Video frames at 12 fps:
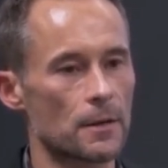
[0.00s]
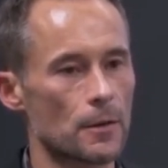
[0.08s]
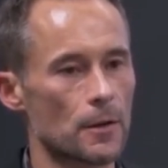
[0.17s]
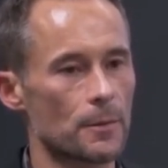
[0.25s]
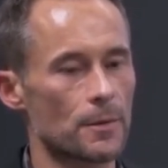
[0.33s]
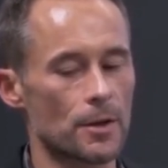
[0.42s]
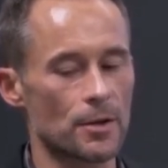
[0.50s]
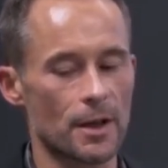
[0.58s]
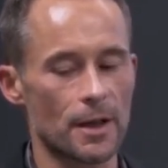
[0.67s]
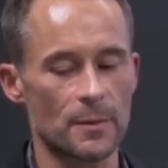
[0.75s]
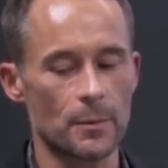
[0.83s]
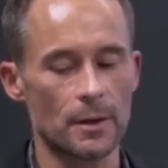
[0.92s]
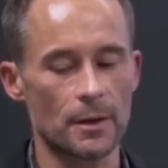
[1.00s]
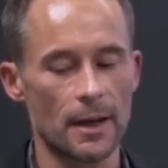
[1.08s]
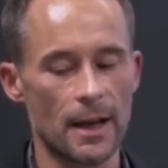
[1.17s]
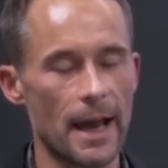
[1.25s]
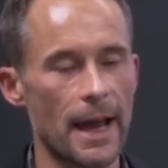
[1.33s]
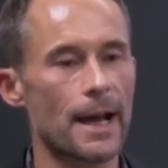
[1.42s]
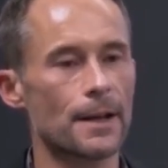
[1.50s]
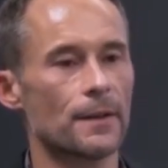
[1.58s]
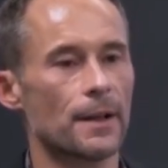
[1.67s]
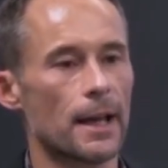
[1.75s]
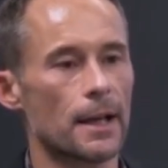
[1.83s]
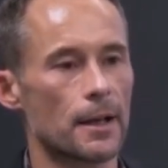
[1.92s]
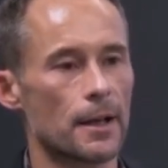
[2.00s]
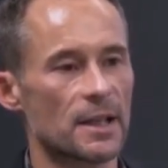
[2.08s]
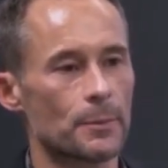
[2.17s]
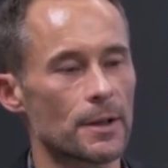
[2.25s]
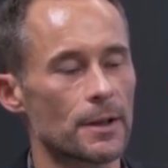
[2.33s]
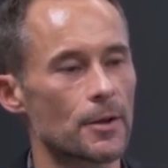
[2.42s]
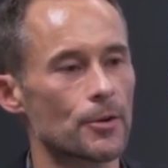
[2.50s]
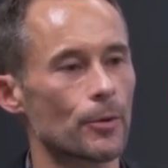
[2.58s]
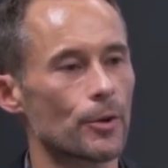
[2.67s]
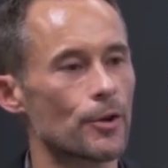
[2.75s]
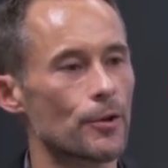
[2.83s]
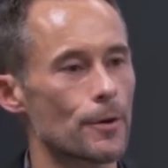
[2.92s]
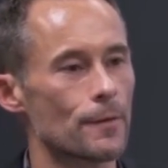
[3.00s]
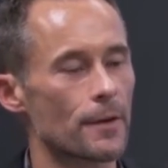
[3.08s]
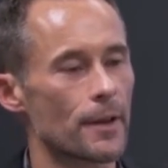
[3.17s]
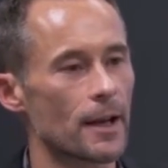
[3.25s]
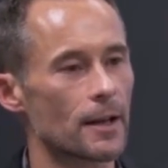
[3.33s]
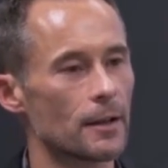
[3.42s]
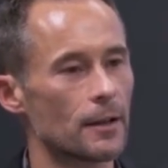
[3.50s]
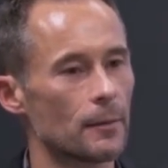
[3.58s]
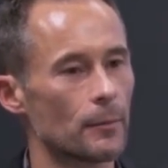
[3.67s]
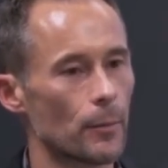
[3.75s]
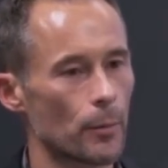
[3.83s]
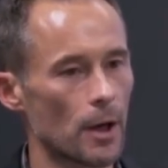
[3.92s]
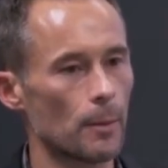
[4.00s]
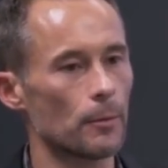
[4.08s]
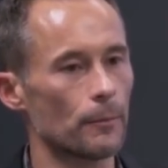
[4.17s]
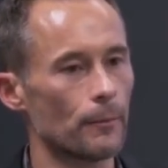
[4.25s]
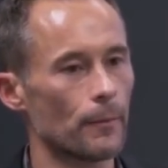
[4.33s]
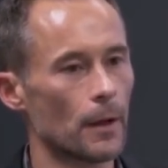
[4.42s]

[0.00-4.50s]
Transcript: circumcision has been advocated as a potential cure for that problem.